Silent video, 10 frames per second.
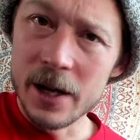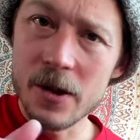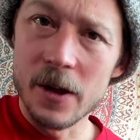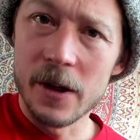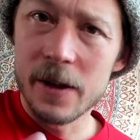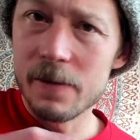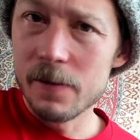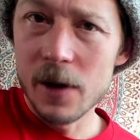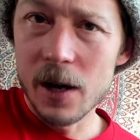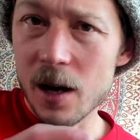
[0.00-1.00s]
He's just
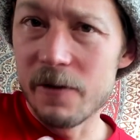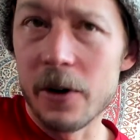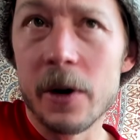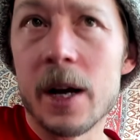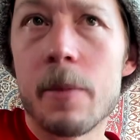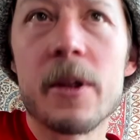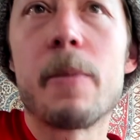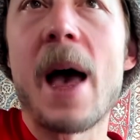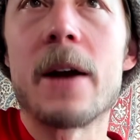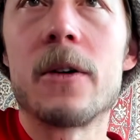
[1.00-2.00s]
varying up his
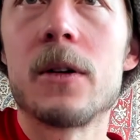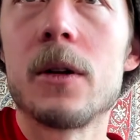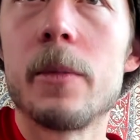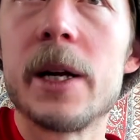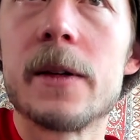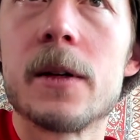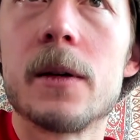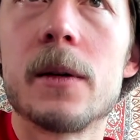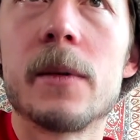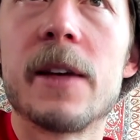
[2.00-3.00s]
pattern a little bit
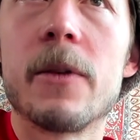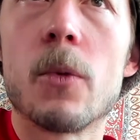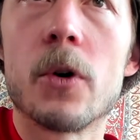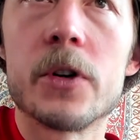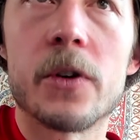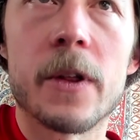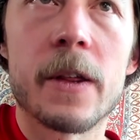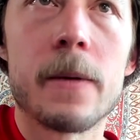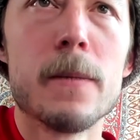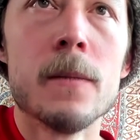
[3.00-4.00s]
to give it more
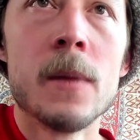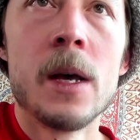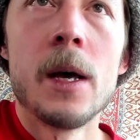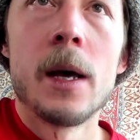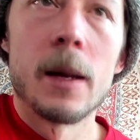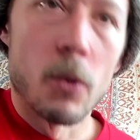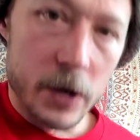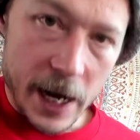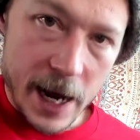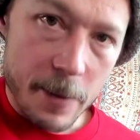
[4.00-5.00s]
interest and more
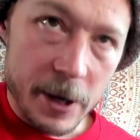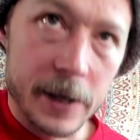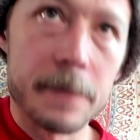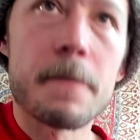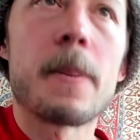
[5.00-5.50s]
dynamic.